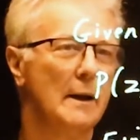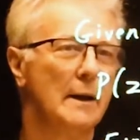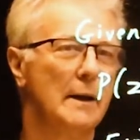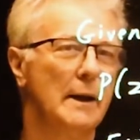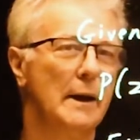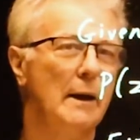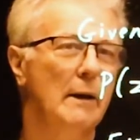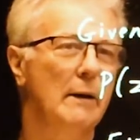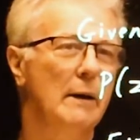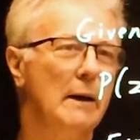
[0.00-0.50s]

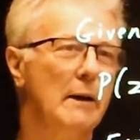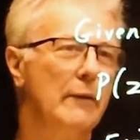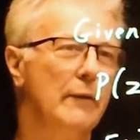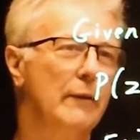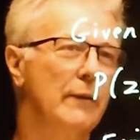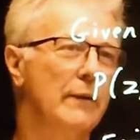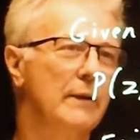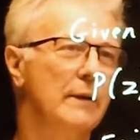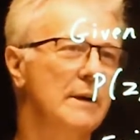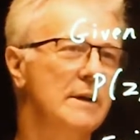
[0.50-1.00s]
Now
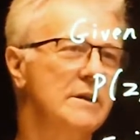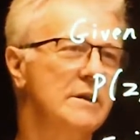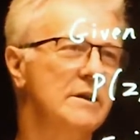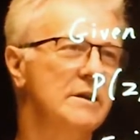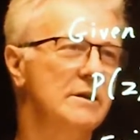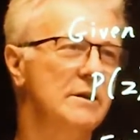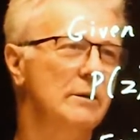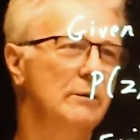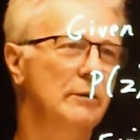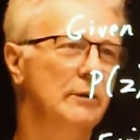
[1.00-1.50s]
if this
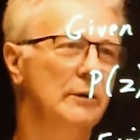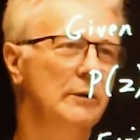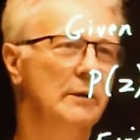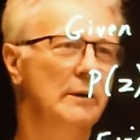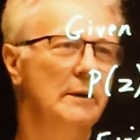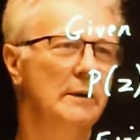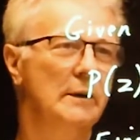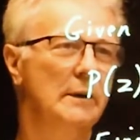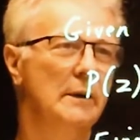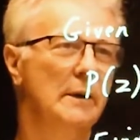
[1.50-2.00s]
is a
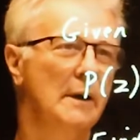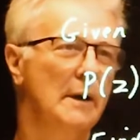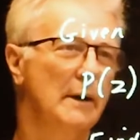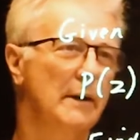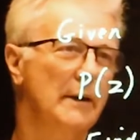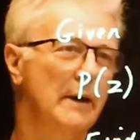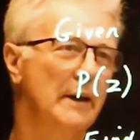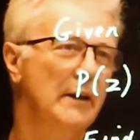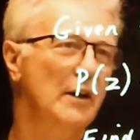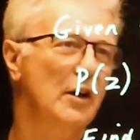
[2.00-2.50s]
root,
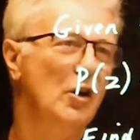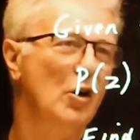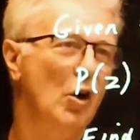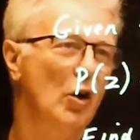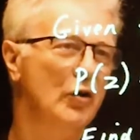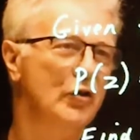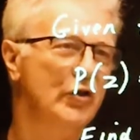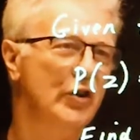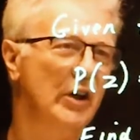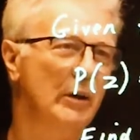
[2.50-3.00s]
then the
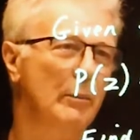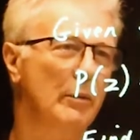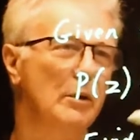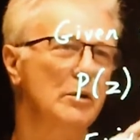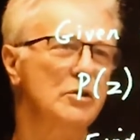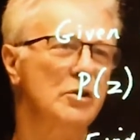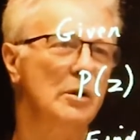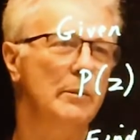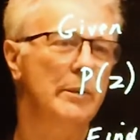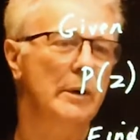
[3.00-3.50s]
conjugate will
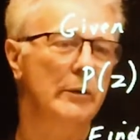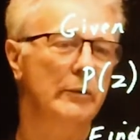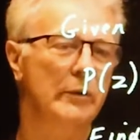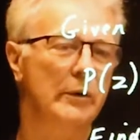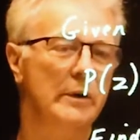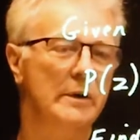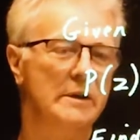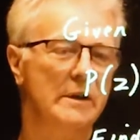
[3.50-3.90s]
also be a root.